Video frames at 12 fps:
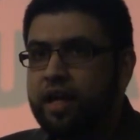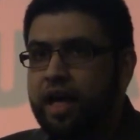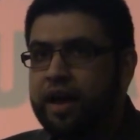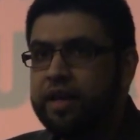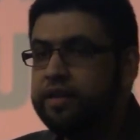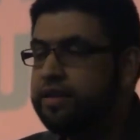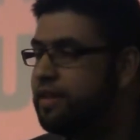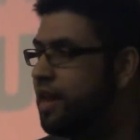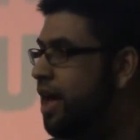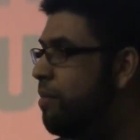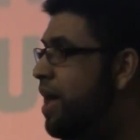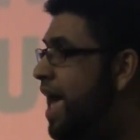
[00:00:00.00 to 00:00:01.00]
alayhi
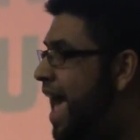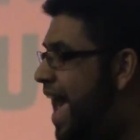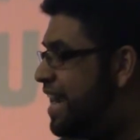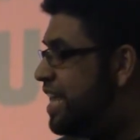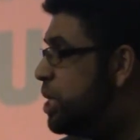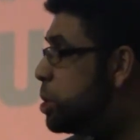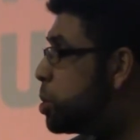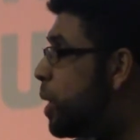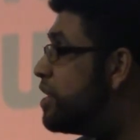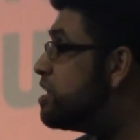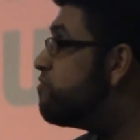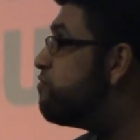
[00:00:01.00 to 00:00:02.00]
salam, and he
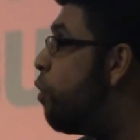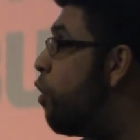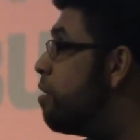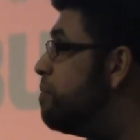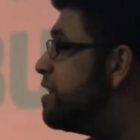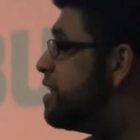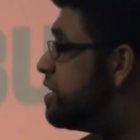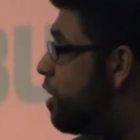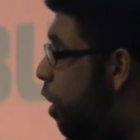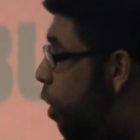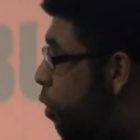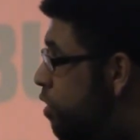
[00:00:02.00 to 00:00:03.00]
transforms his
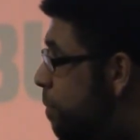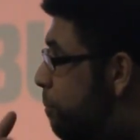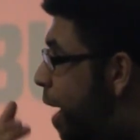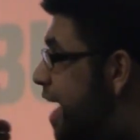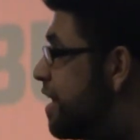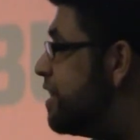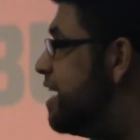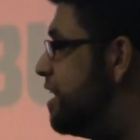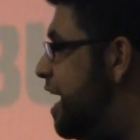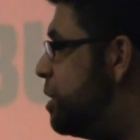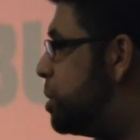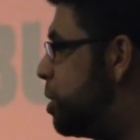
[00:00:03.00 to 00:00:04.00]
own bodily
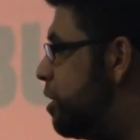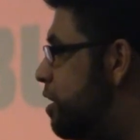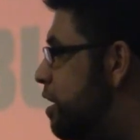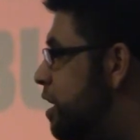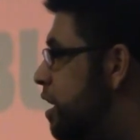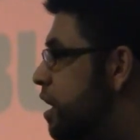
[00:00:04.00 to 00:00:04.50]
nature